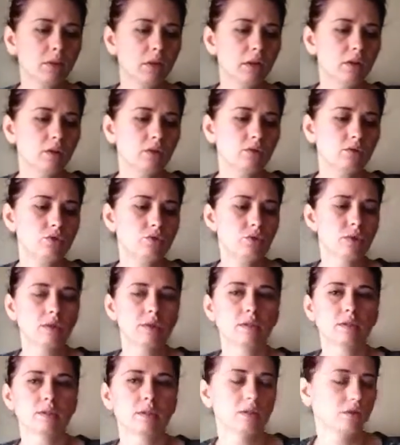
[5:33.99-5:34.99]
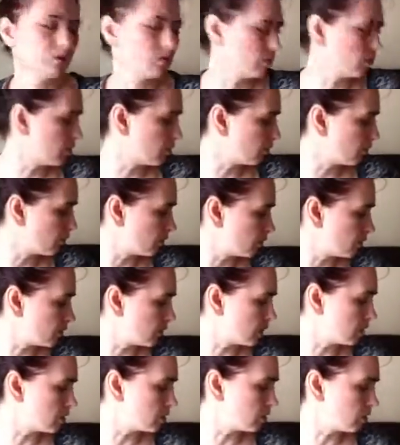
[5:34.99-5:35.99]
and nutrients into the food,
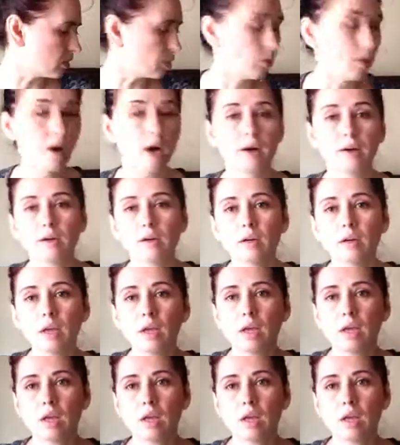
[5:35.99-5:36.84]
into the water.